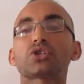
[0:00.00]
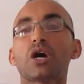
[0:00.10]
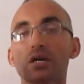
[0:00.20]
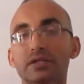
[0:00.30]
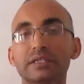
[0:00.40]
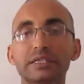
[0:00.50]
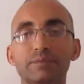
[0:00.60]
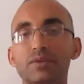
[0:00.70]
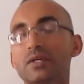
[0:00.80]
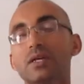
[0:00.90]

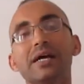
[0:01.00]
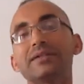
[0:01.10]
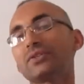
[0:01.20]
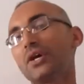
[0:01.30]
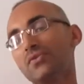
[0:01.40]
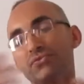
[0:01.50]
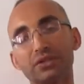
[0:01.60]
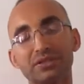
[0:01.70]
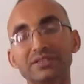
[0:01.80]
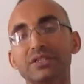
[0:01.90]
journey, and
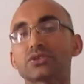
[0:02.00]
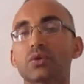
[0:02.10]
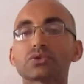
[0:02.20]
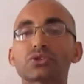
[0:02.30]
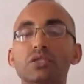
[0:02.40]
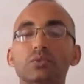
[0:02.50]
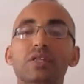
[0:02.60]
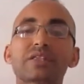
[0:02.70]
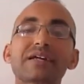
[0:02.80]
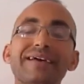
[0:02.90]
everything is concerned
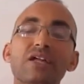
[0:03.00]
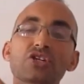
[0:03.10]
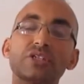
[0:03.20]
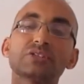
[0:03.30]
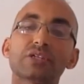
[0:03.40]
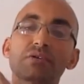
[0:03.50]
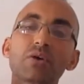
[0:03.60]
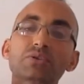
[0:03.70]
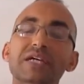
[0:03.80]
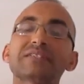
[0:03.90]
with their ancient
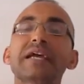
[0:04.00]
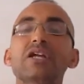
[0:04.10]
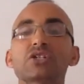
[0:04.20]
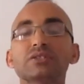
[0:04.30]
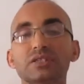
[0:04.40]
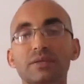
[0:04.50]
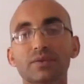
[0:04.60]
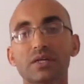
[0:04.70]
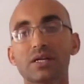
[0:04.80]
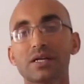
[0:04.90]
heroes and ancient
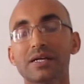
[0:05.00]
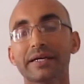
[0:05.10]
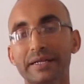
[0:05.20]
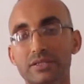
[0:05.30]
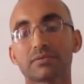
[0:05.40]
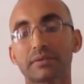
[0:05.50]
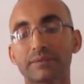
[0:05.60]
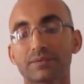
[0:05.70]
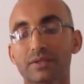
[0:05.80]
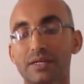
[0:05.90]
history.
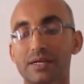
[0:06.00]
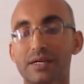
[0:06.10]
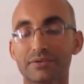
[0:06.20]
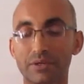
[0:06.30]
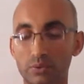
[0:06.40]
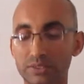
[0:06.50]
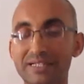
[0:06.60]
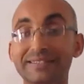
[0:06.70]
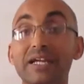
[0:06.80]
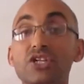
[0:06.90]
Heroes
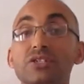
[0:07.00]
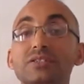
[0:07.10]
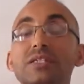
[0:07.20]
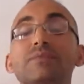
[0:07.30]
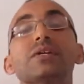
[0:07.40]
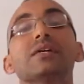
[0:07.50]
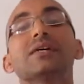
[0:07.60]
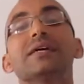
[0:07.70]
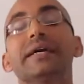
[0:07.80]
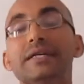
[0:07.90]
and ancient
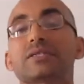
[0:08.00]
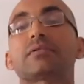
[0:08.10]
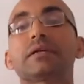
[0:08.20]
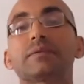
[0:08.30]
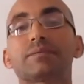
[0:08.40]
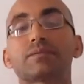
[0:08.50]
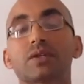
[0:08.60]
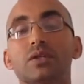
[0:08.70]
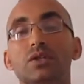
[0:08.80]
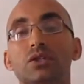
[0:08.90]
history.
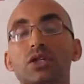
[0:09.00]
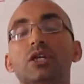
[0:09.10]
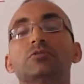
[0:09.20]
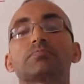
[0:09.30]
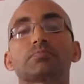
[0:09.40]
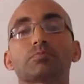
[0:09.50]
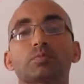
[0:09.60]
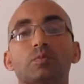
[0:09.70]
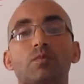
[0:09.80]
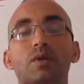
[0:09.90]
Good.
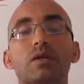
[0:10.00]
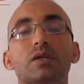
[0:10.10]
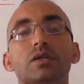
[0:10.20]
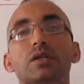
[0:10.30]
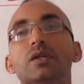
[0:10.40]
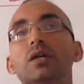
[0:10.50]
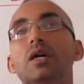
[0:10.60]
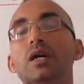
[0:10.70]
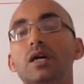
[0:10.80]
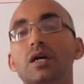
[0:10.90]

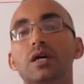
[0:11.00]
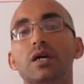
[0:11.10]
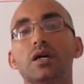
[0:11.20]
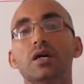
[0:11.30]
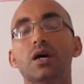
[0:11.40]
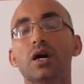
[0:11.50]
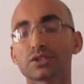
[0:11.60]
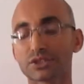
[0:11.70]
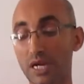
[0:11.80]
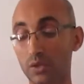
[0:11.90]

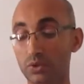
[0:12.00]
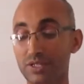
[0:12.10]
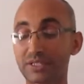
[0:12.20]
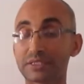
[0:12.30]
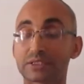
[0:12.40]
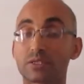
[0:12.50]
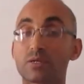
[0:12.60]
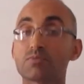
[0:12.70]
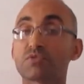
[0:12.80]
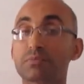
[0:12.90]
Also, this
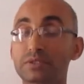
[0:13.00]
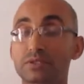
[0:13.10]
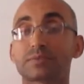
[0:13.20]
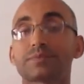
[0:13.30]
movement,